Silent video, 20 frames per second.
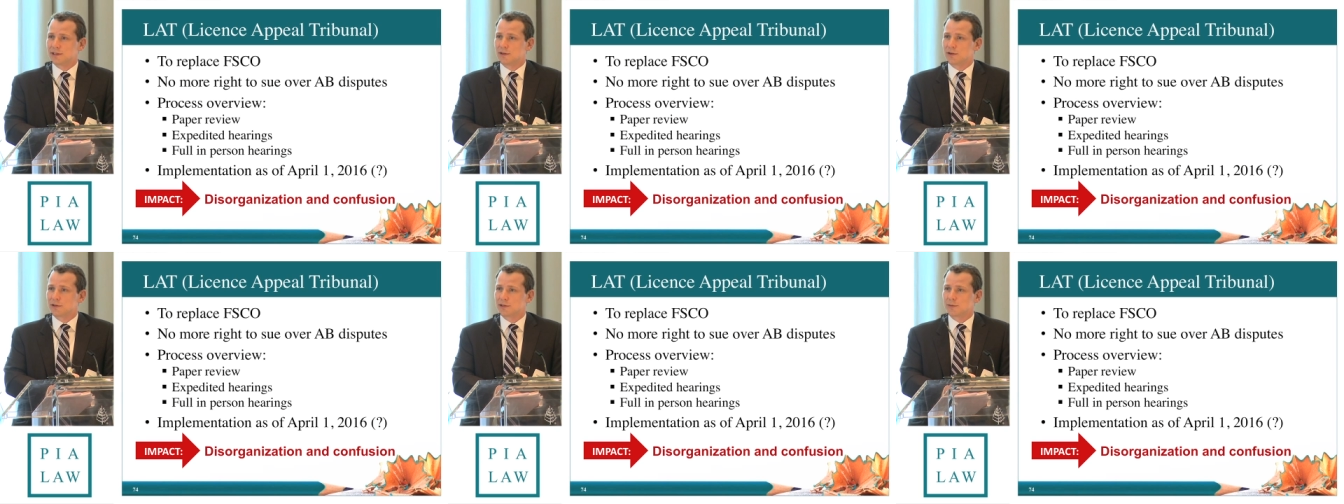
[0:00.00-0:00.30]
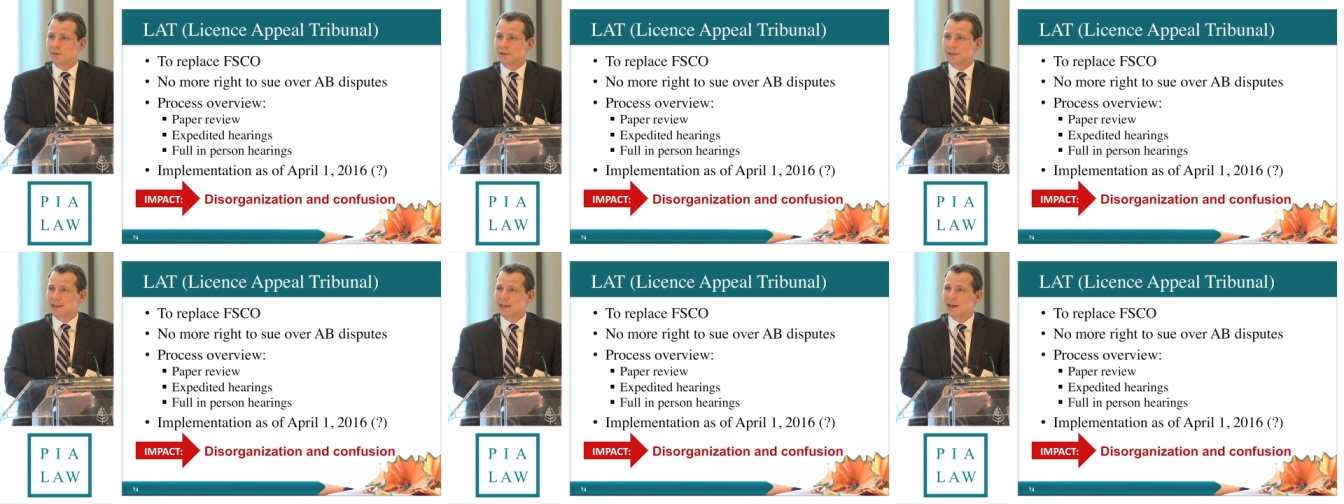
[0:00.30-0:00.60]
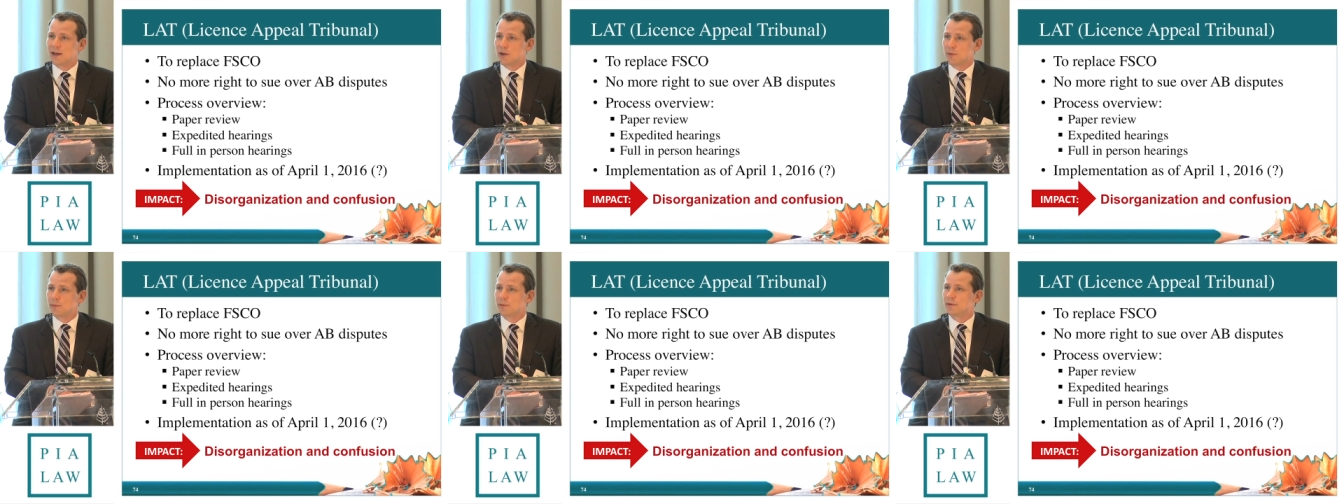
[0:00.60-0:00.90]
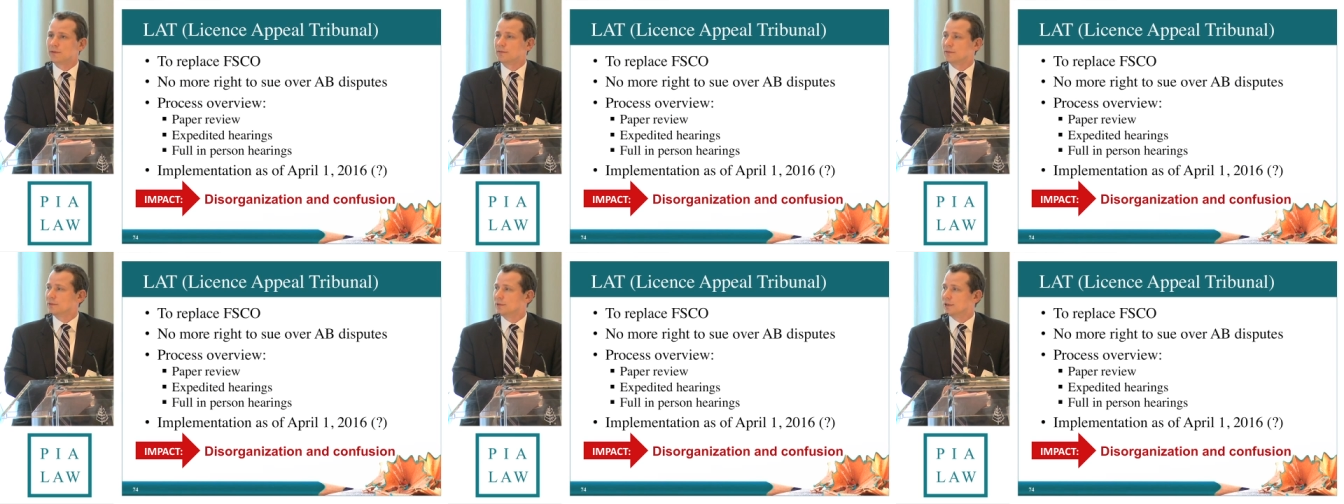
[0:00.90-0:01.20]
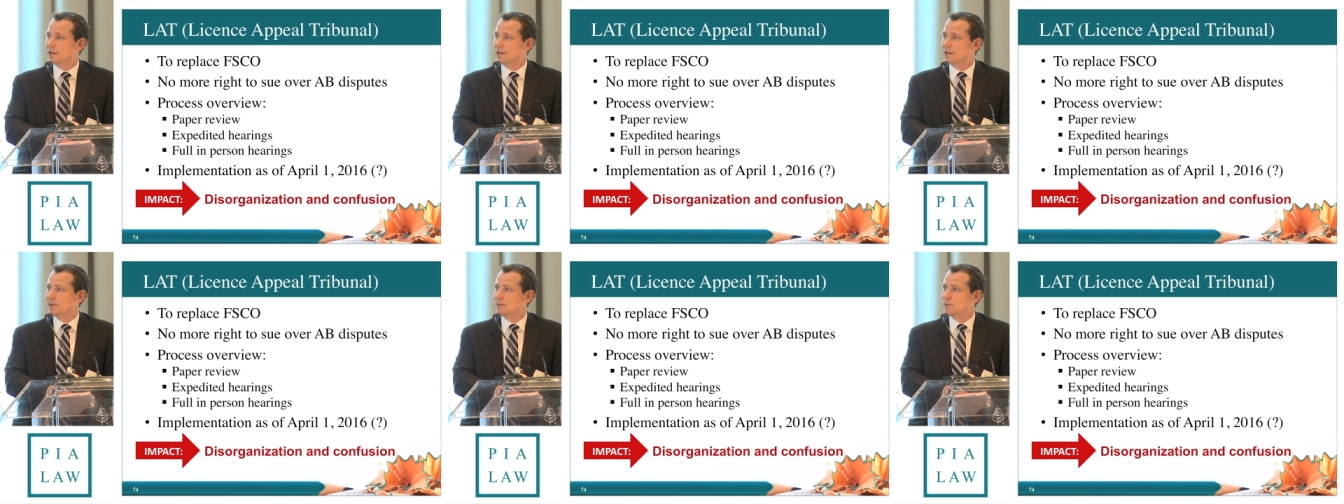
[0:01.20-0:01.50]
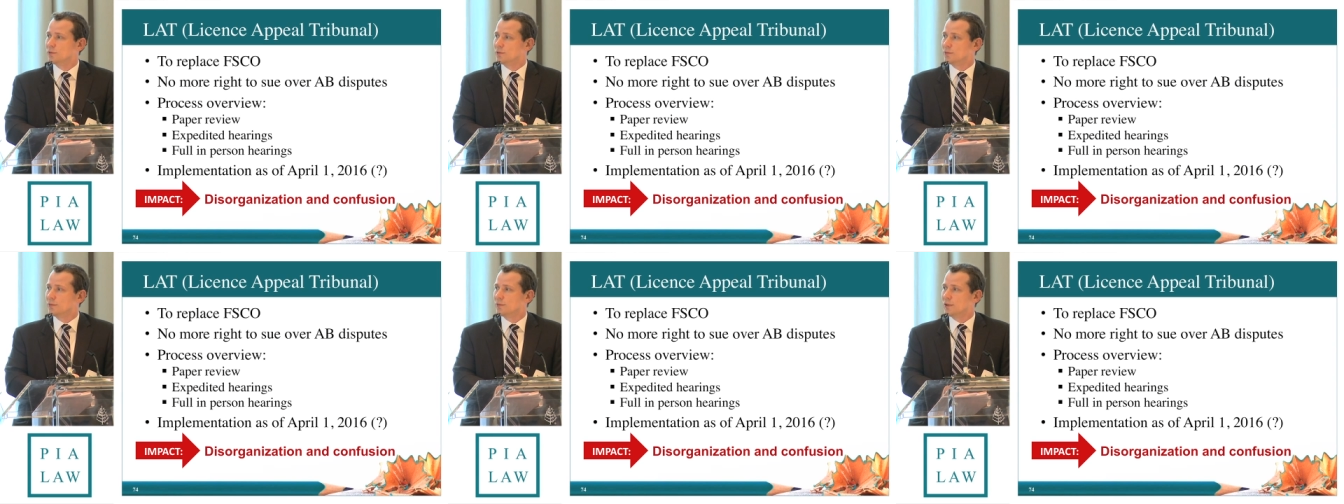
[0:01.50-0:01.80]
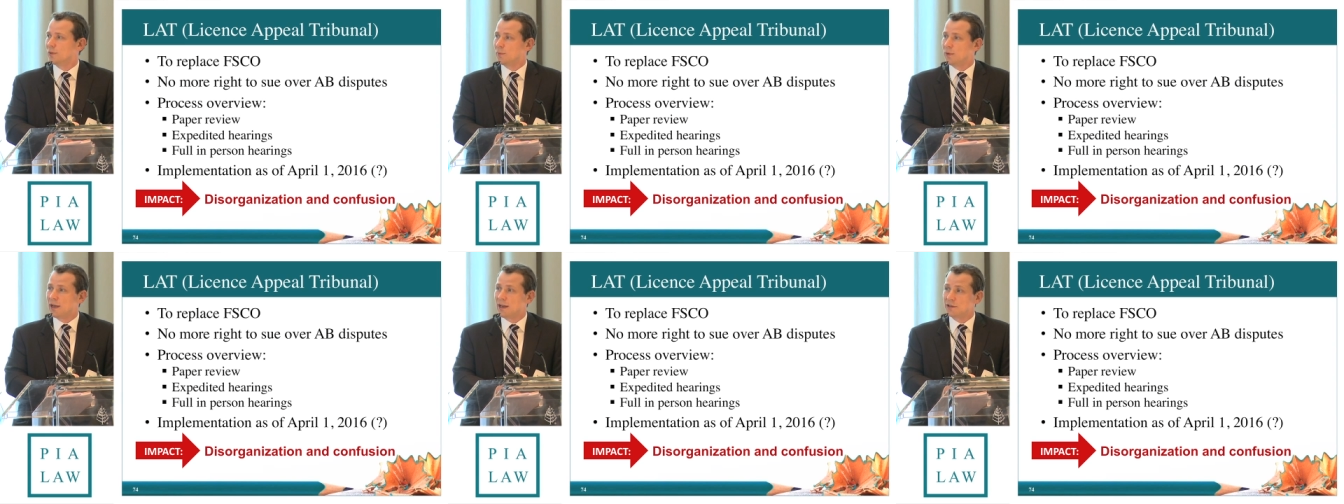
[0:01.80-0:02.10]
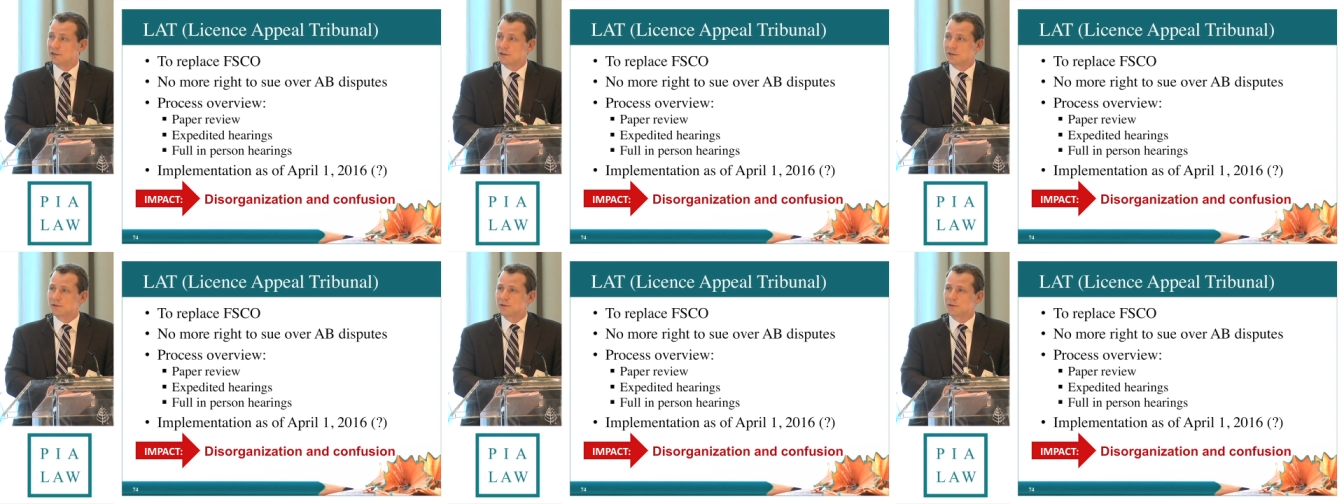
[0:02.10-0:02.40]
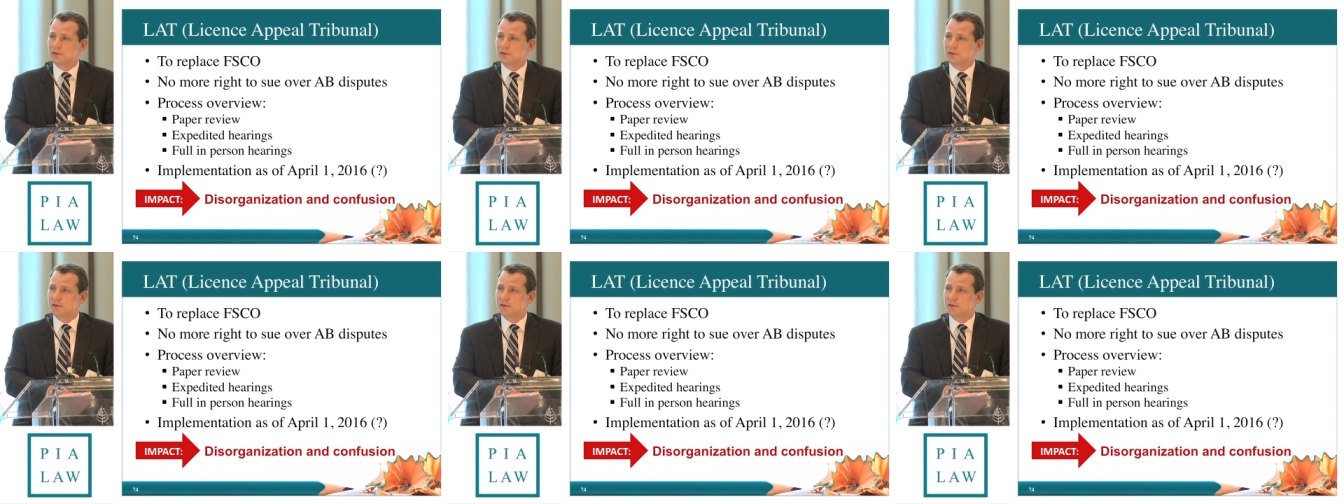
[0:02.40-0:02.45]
to ultimately help the patient